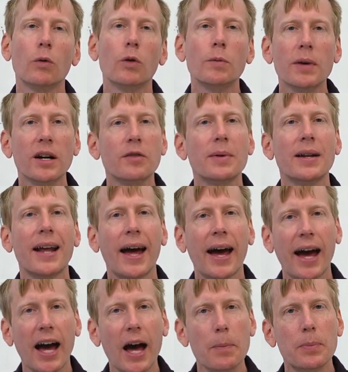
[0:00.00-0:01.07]
We might have been
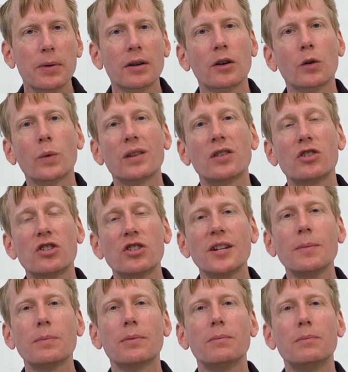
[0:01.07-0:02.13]
happier with
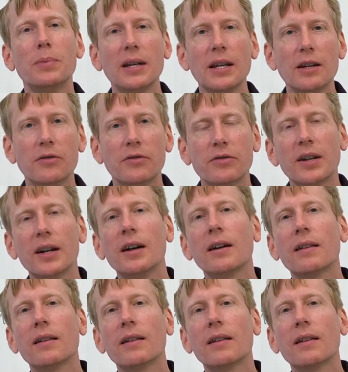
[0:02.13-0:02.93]
cheap beef